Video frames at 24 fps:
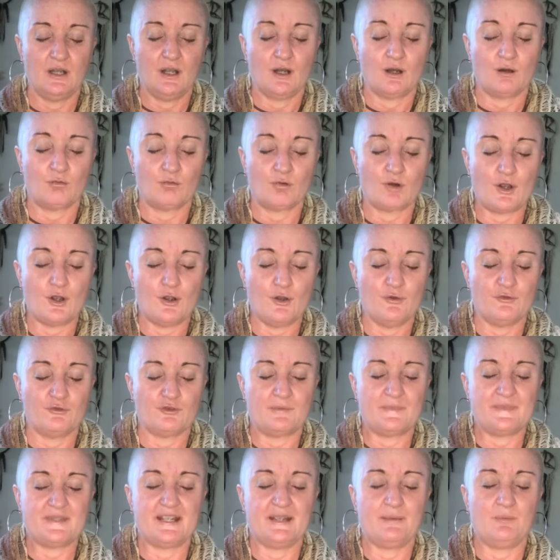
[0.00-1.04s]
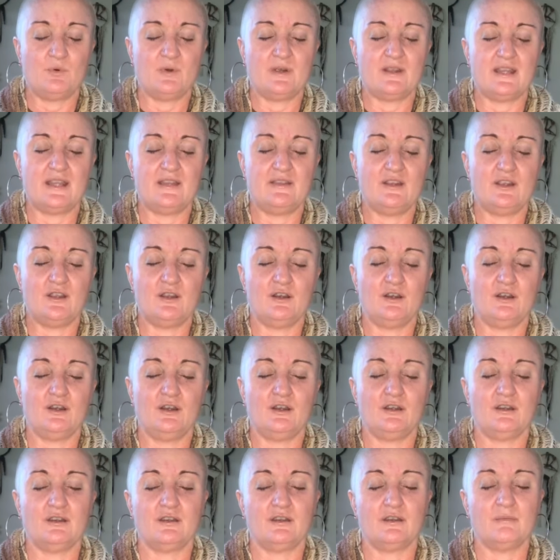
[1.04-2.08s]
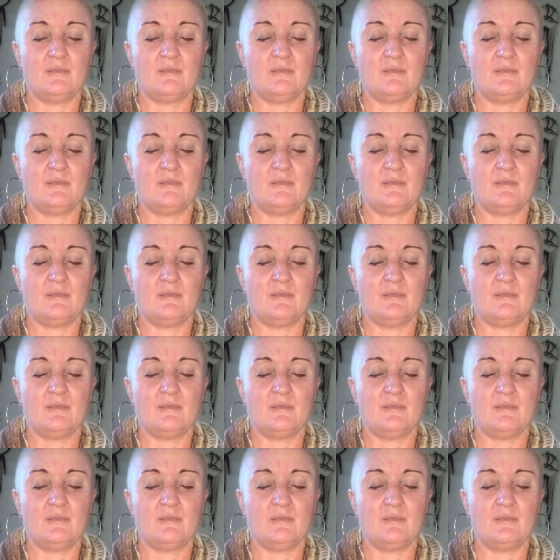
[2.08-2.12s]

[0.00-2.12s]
grow from deep within the earth.